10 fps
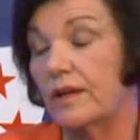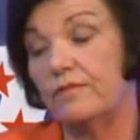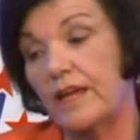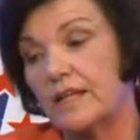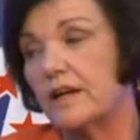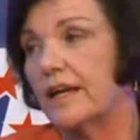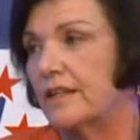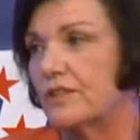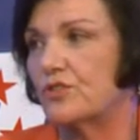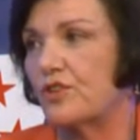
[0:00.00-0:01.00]
In fact, I
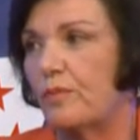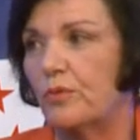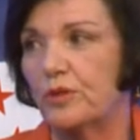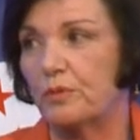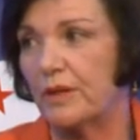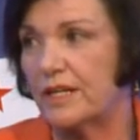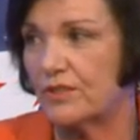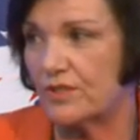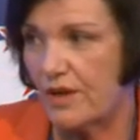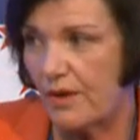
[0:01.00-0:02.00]
get into trouble with the police
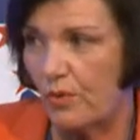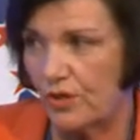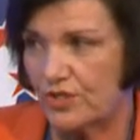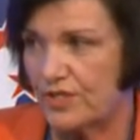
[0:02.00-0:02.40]
because I watch